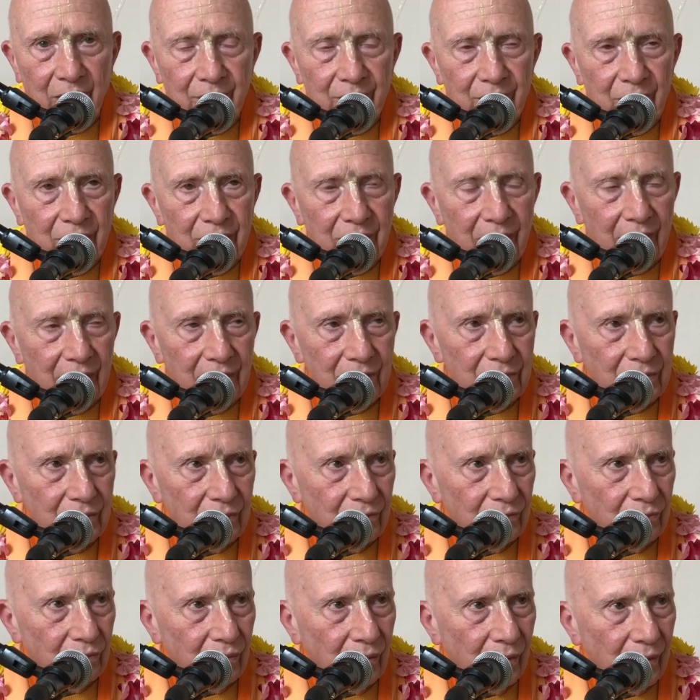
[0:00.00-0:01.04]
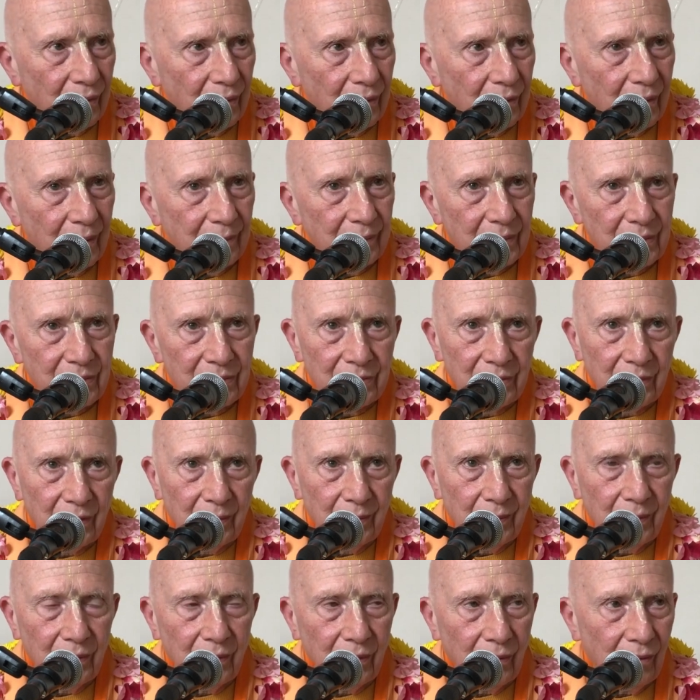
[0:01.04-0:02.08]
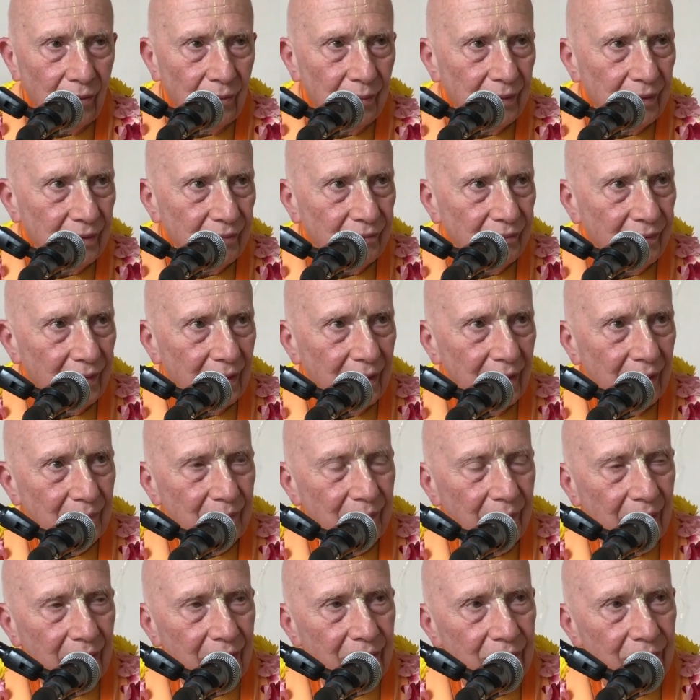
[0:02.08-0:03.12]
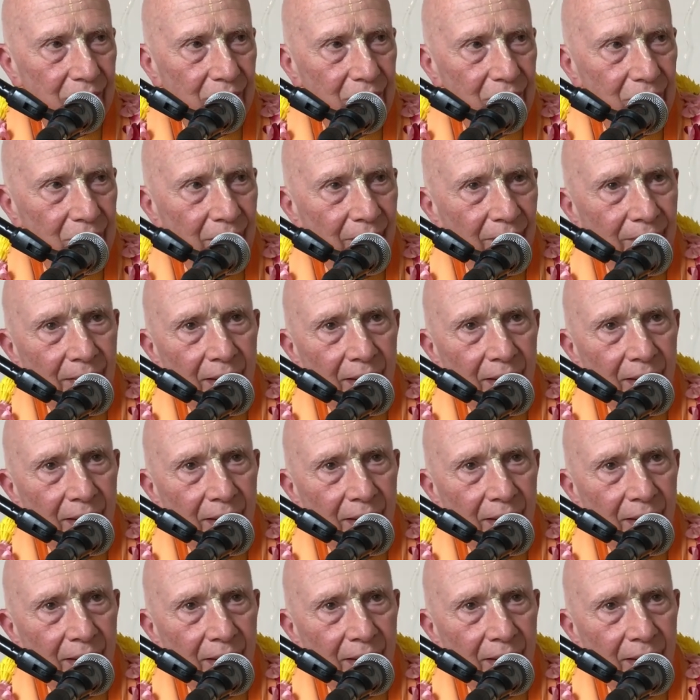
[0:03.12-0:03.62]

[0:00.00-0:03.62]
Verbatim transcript: I'm the taste of water, I'm the syllable om in the Vedic mantras,